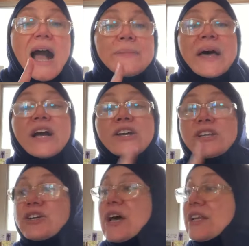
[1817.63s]
I'm not going
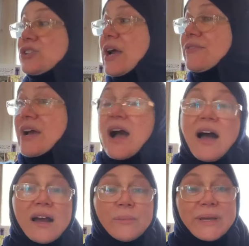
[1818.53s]
to learn how to drive a
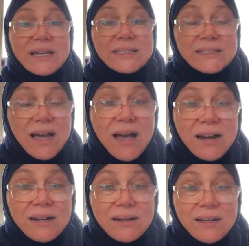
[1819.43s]
car because it's
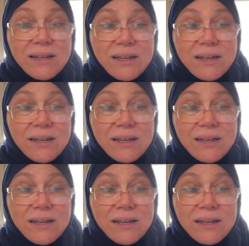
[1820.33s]
hard.